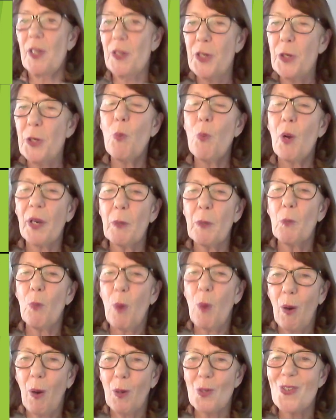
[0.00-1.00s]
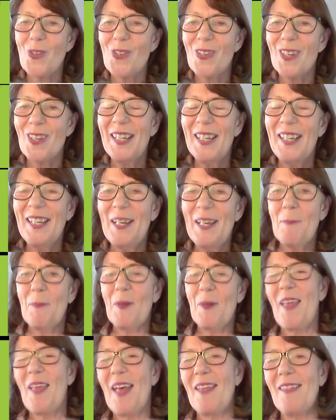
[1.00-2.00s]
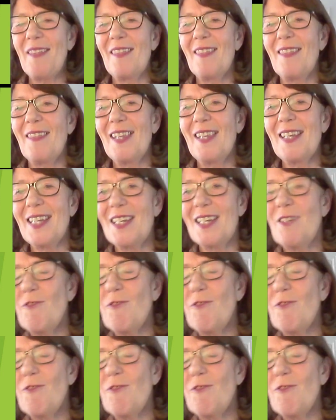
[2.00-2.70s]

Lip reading: They knew what it was, but then they